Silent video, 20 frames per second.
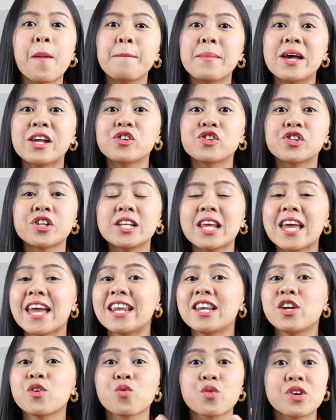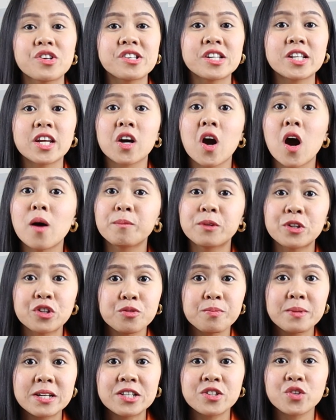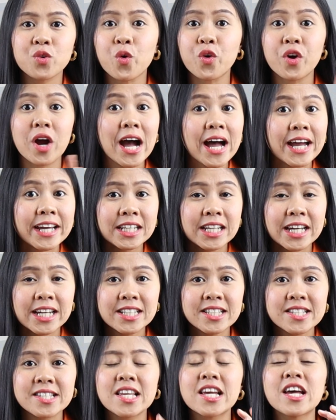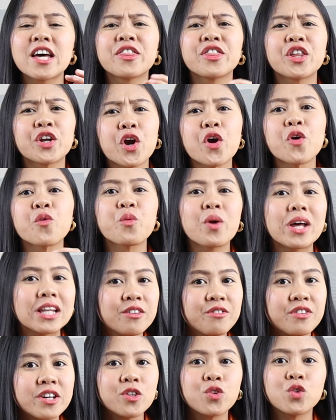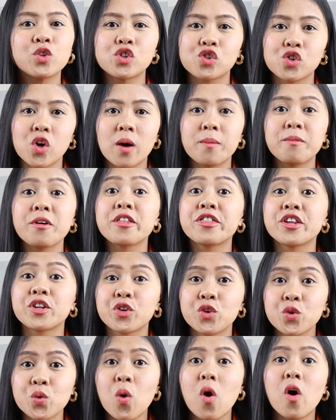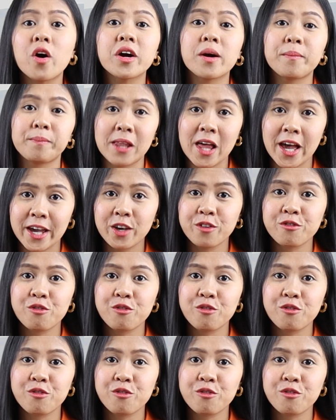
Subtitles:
mention any recent accomplishments or highlights that are relevant to the job that you are applying